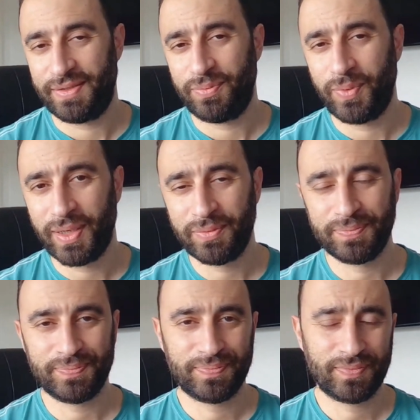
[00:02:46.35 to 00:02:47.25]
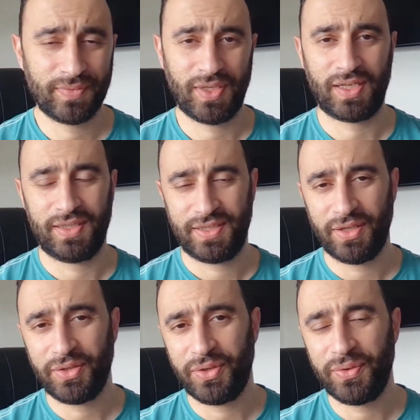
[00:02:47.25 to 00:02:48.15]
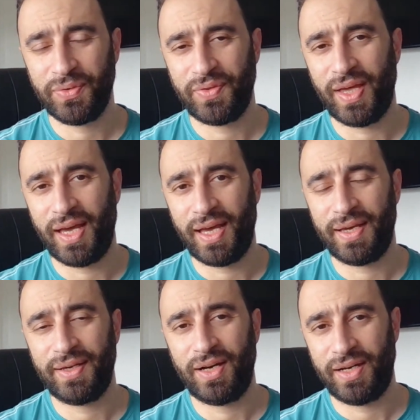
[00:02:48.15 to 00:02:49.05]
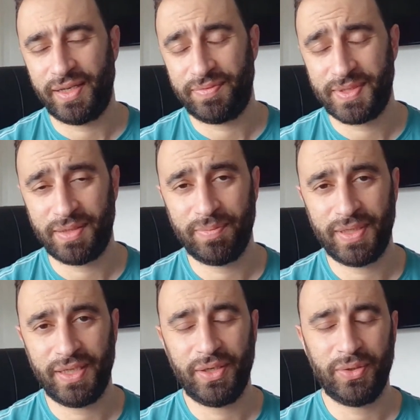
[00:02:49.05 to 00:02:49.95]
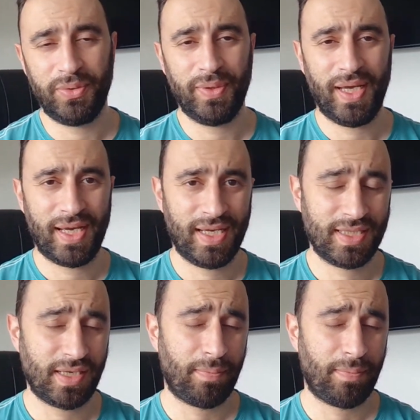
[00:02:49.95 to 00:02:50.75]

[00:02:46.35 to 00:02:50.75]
Well, I can tell you that I have somebody who has